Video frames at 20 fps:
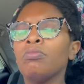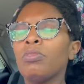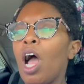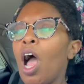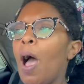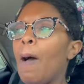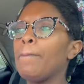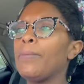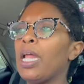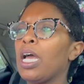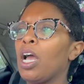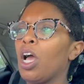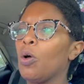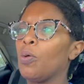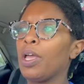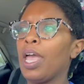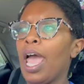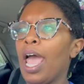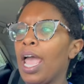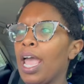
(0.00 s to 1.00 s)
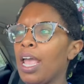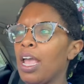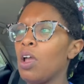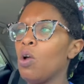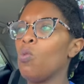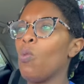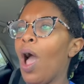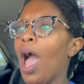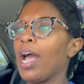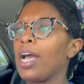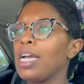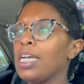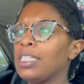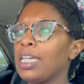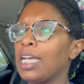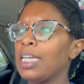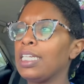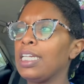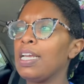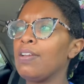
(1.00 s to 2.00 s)
I'm like, okay, why couldn't
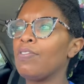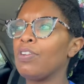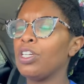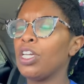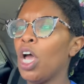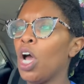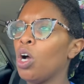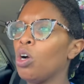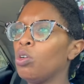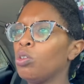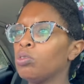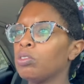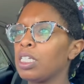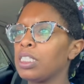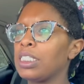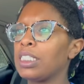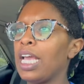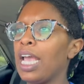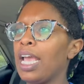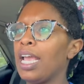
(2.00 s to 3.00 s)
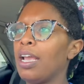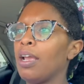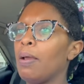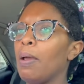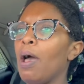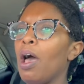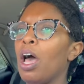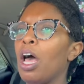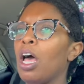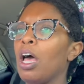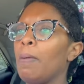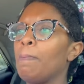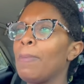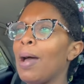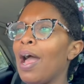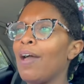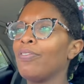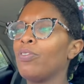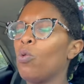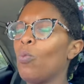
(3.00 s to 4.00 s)
they leave a note to say, uh,
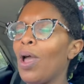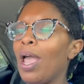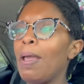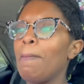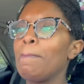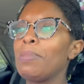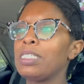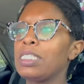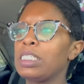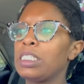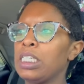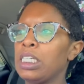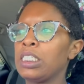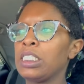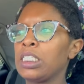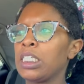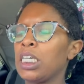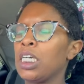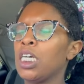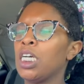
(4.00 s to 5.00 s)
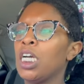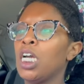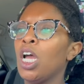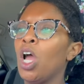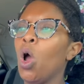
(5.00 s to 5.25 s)
by the way, Miss Denza,